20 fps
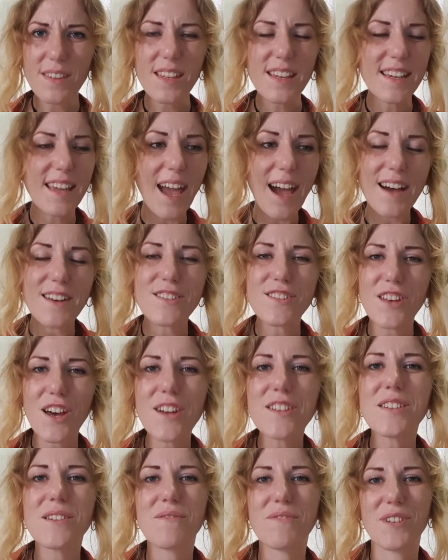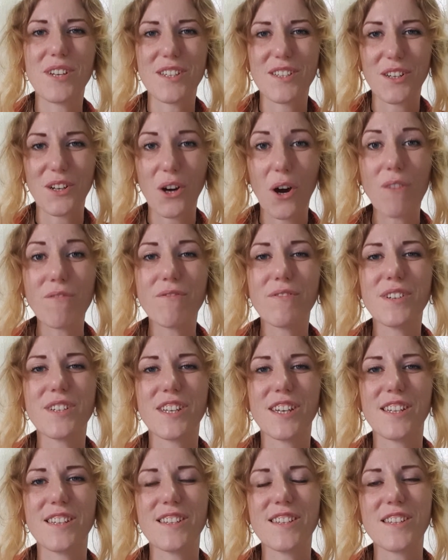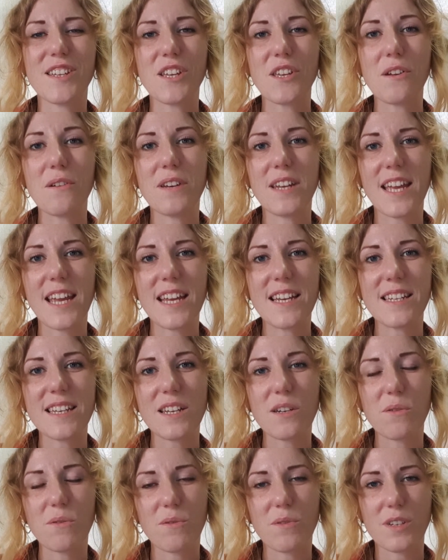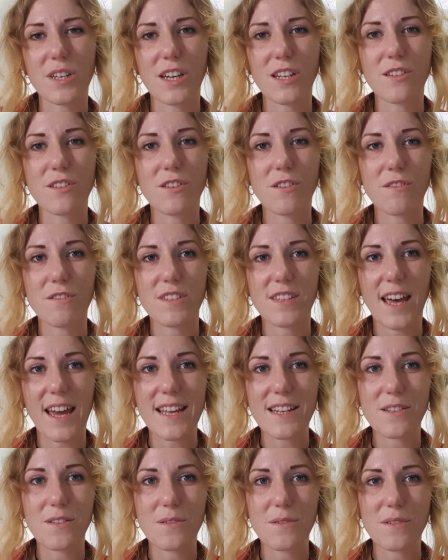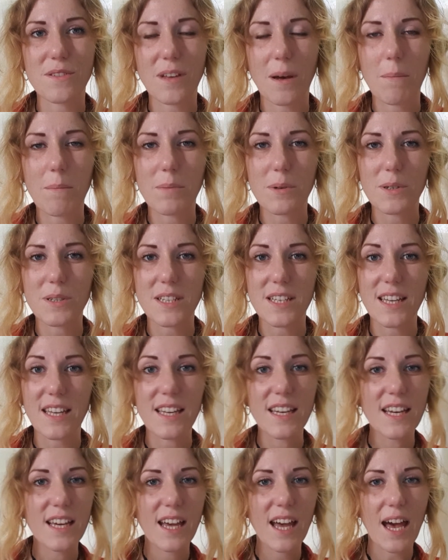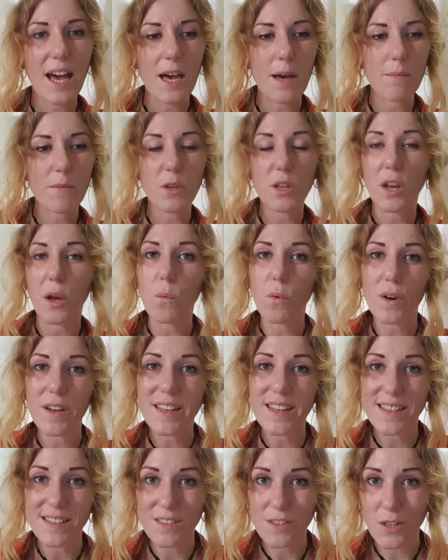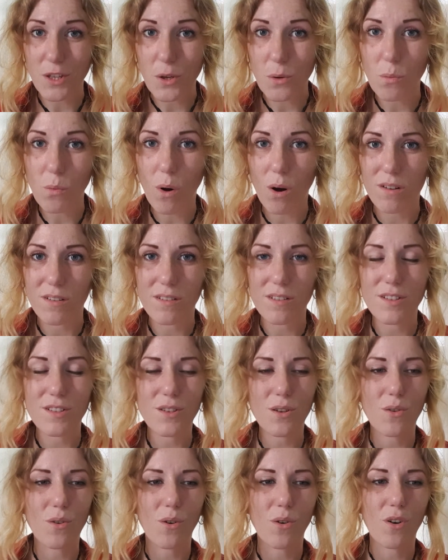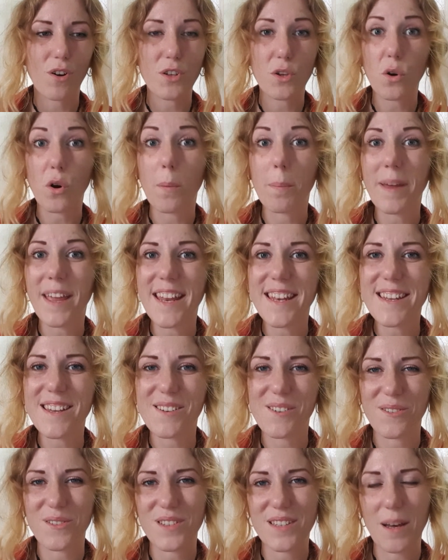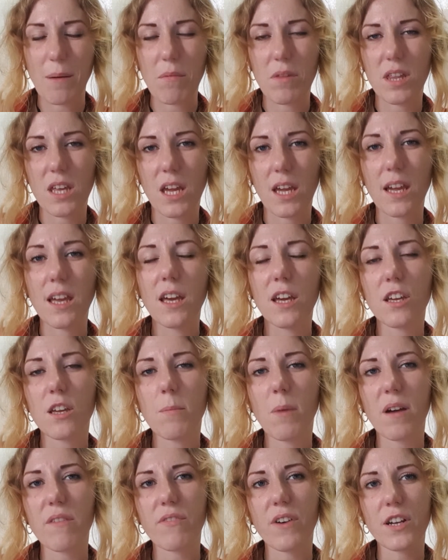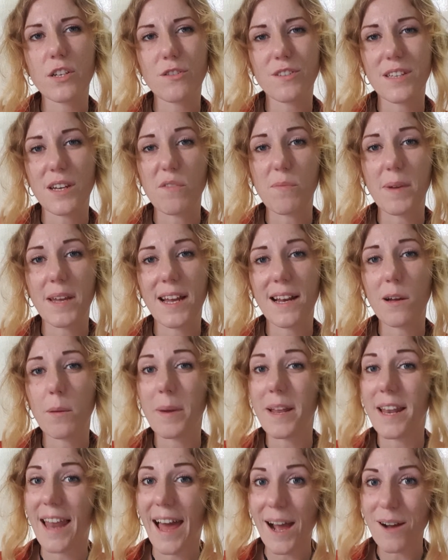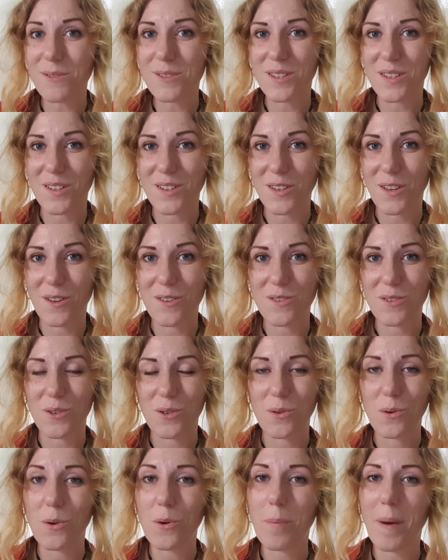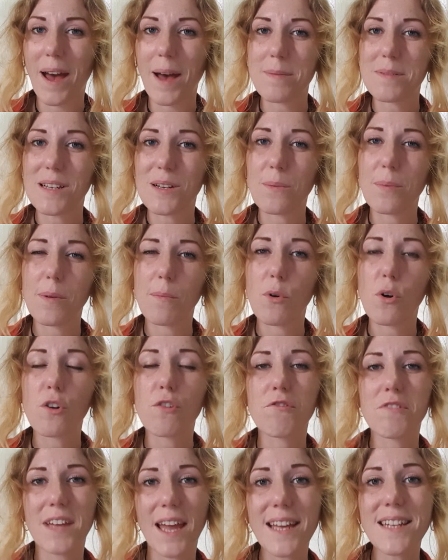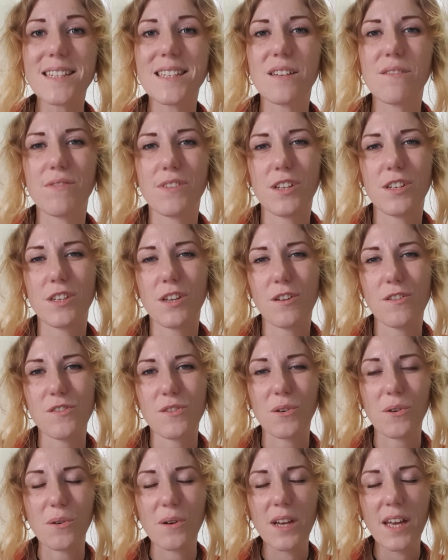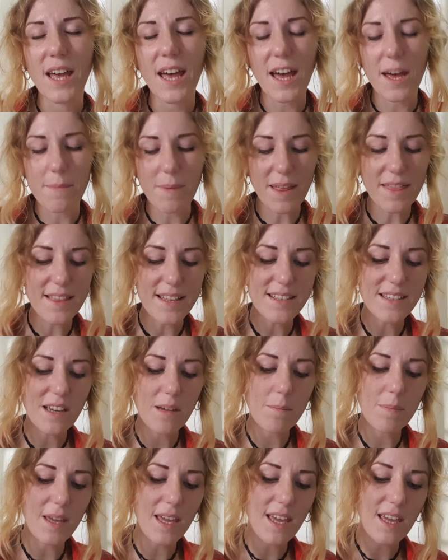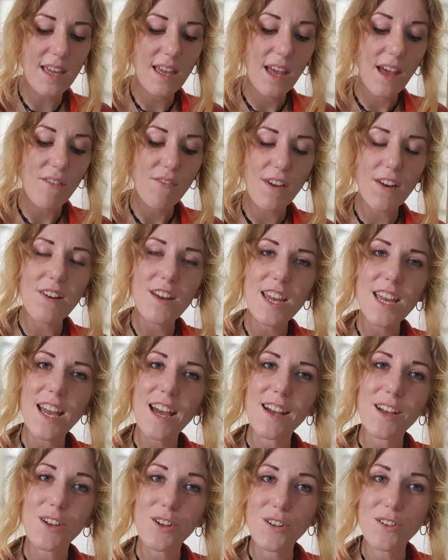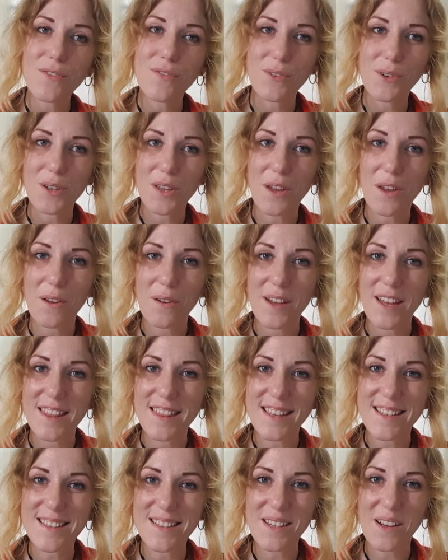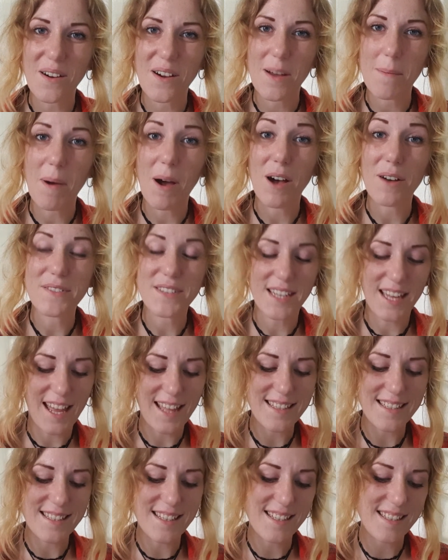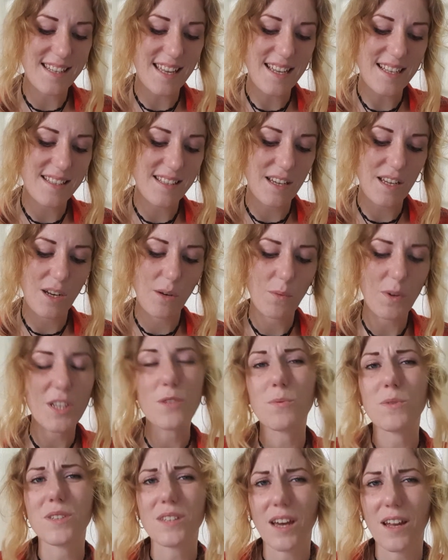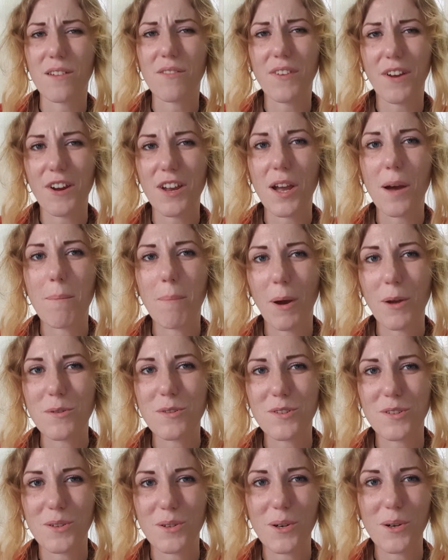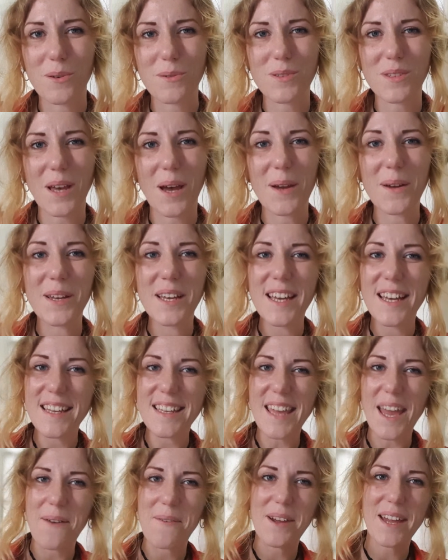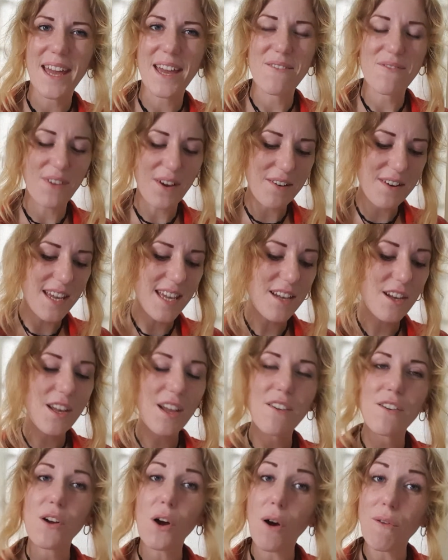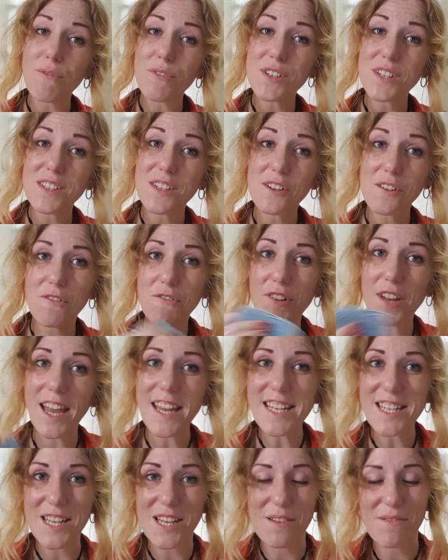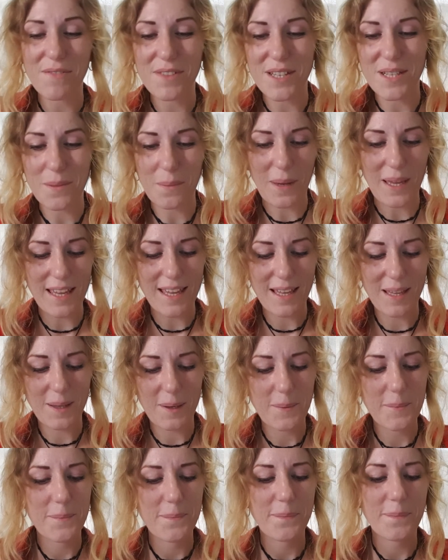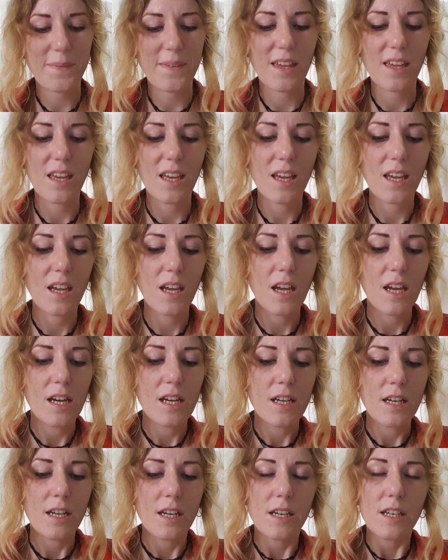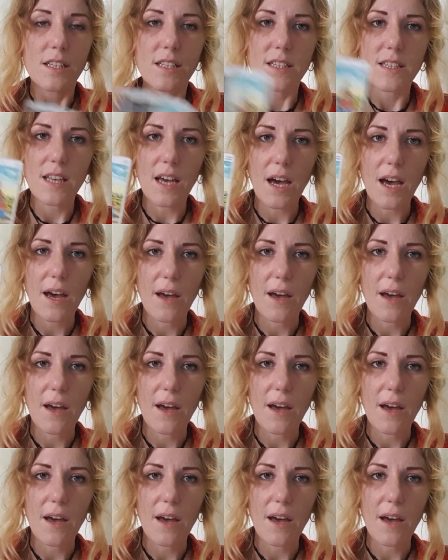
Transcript: yeah, assertiveness and confidence that you need in order to say to somebody, um, you know, what it is that you want or your opinion on something. You might find yourself being a little bit louder than usual or perhaps a little bit more creative than usual. Um, and this can be very good for you at this time after cancer season, which was kind of very emotional. So, yeah, we're getting very confident and creative this week. So